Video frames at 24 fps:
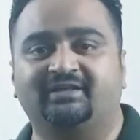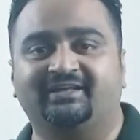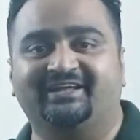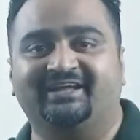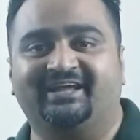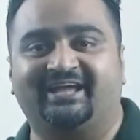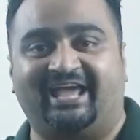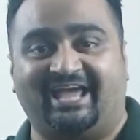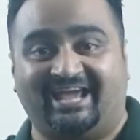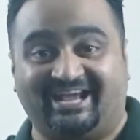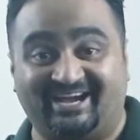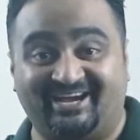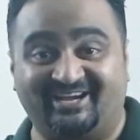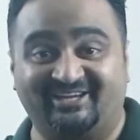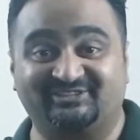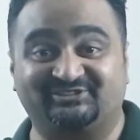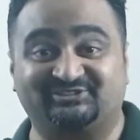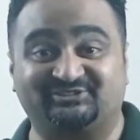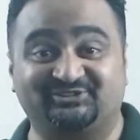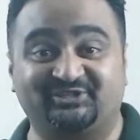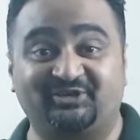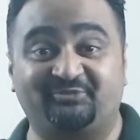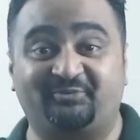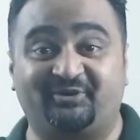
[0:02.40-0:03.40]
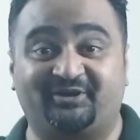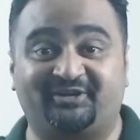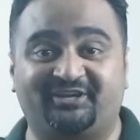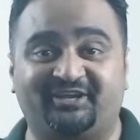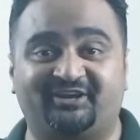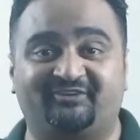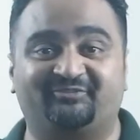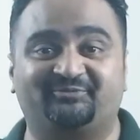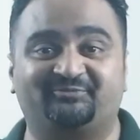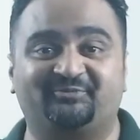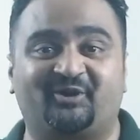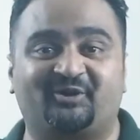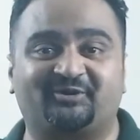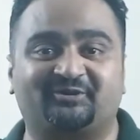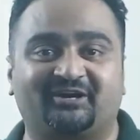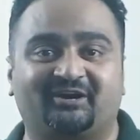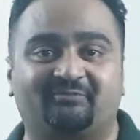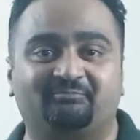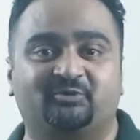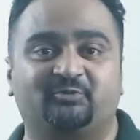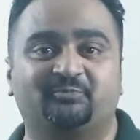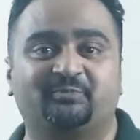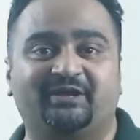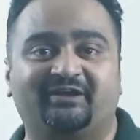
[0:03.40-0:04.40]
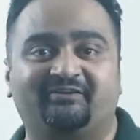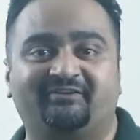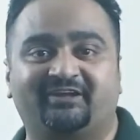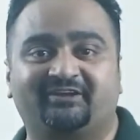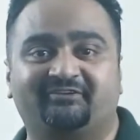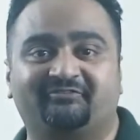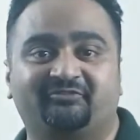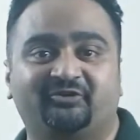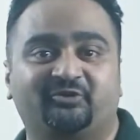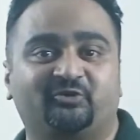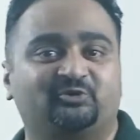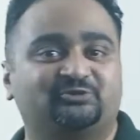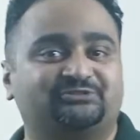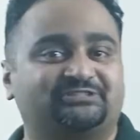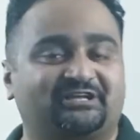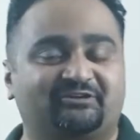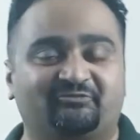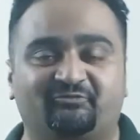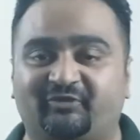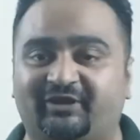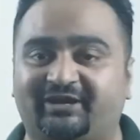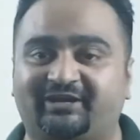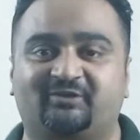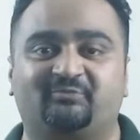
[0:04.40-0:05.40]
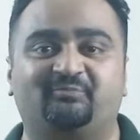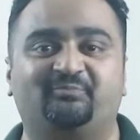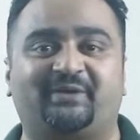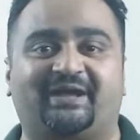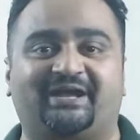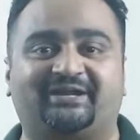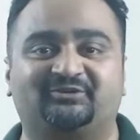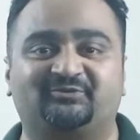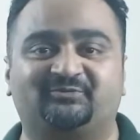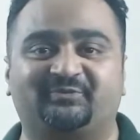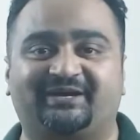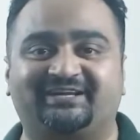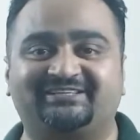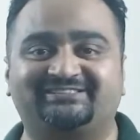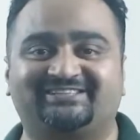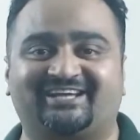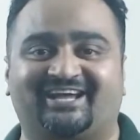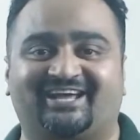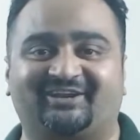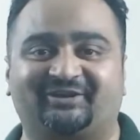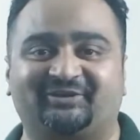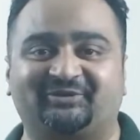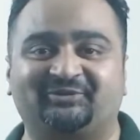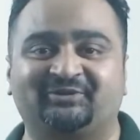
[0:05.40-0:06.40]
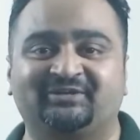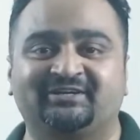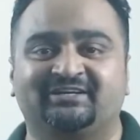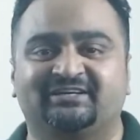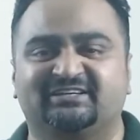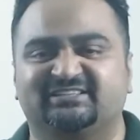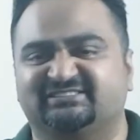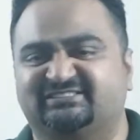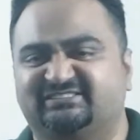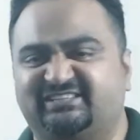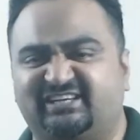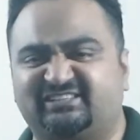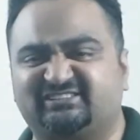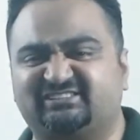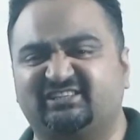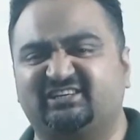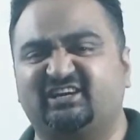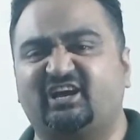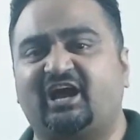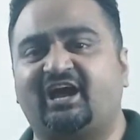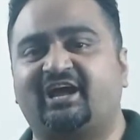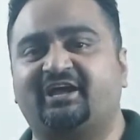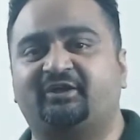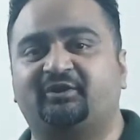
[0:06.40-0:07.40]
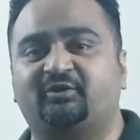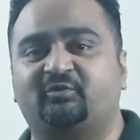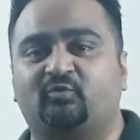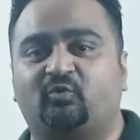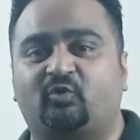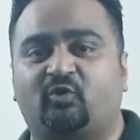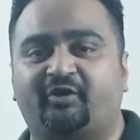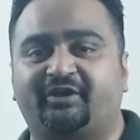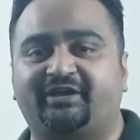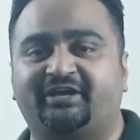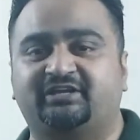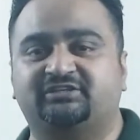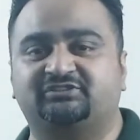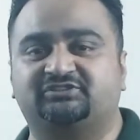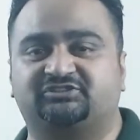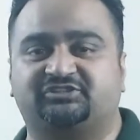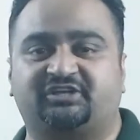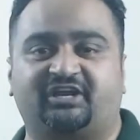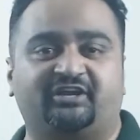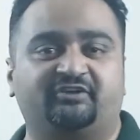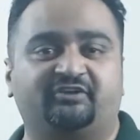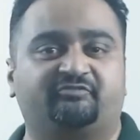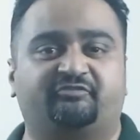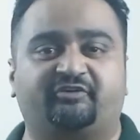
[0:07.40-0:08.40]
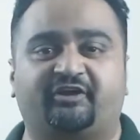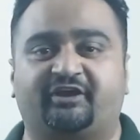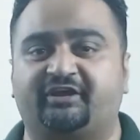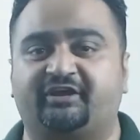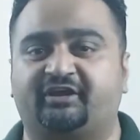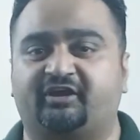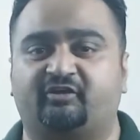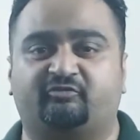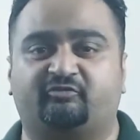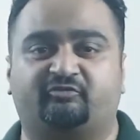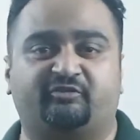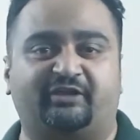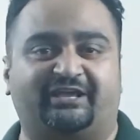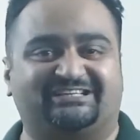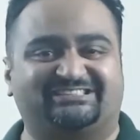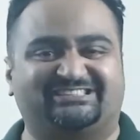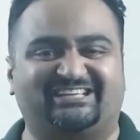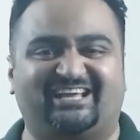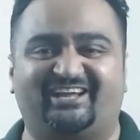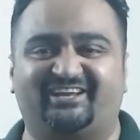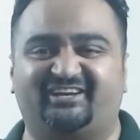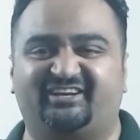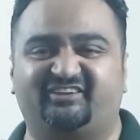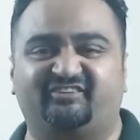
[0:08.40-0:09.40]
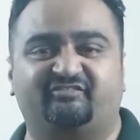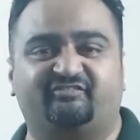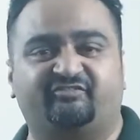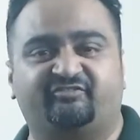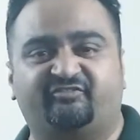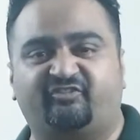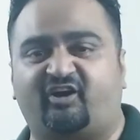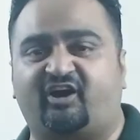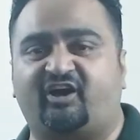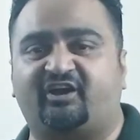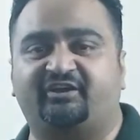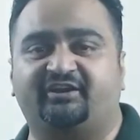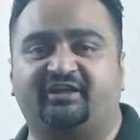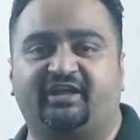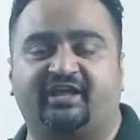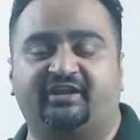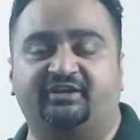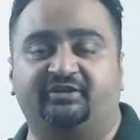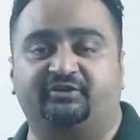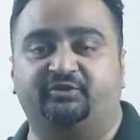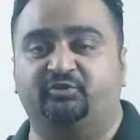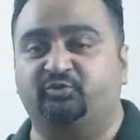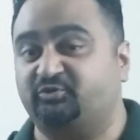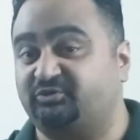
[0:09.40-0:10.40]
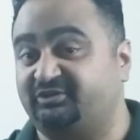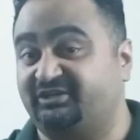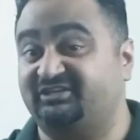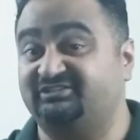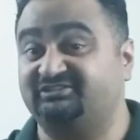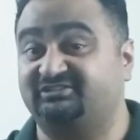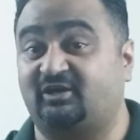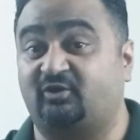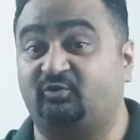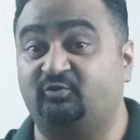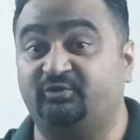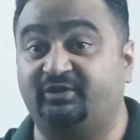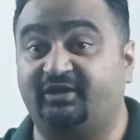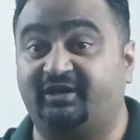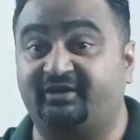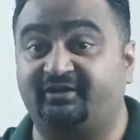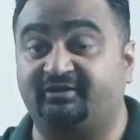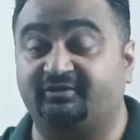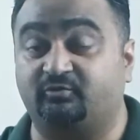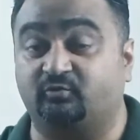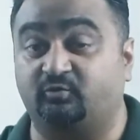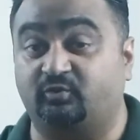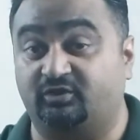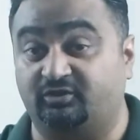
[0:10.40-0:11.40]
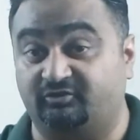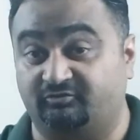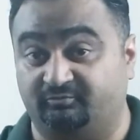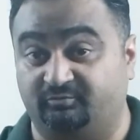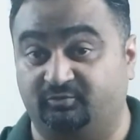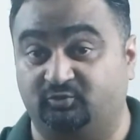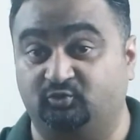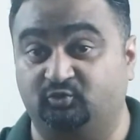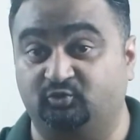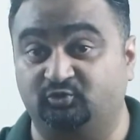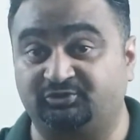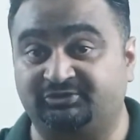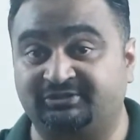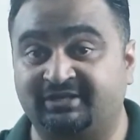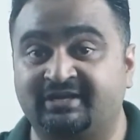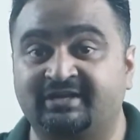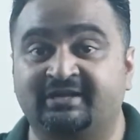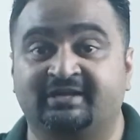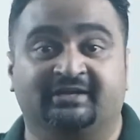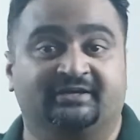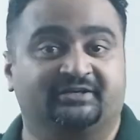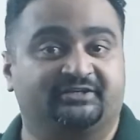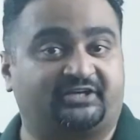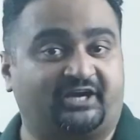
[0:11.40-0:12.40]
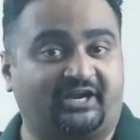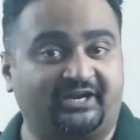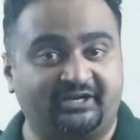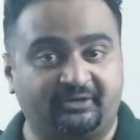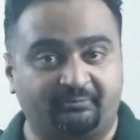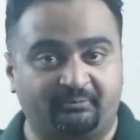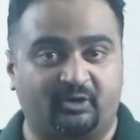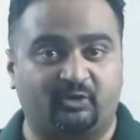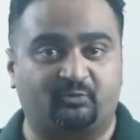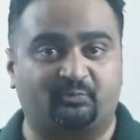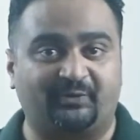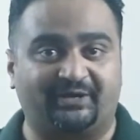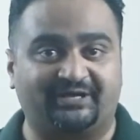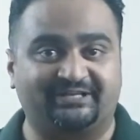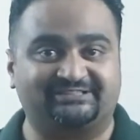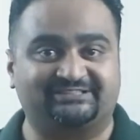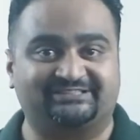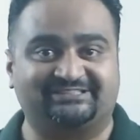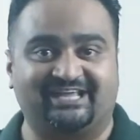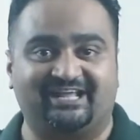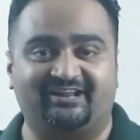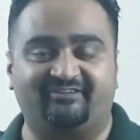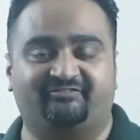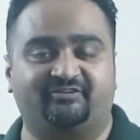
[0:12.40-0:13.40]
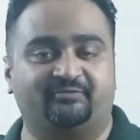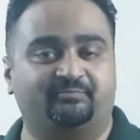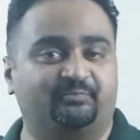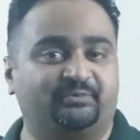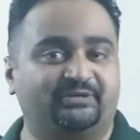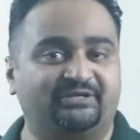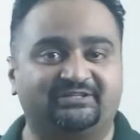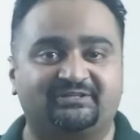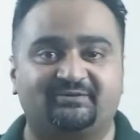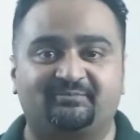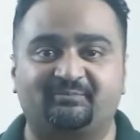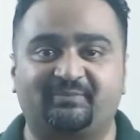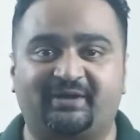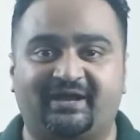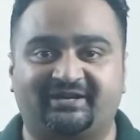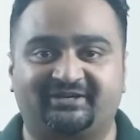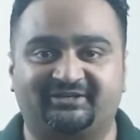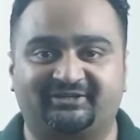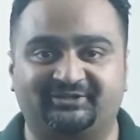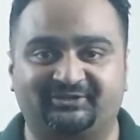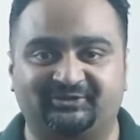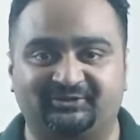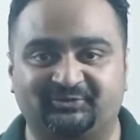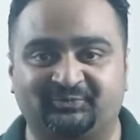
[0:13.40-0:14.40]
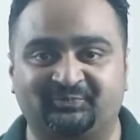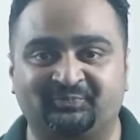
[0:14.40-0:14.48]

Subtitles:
Hey guys, Deepak here from Dr. Amrut Reviews and welcome back to my channel. Just a guy on a voyage trying to find out exciting, fun and new things out there in the world of booze. Try them out myself and bring them back to you.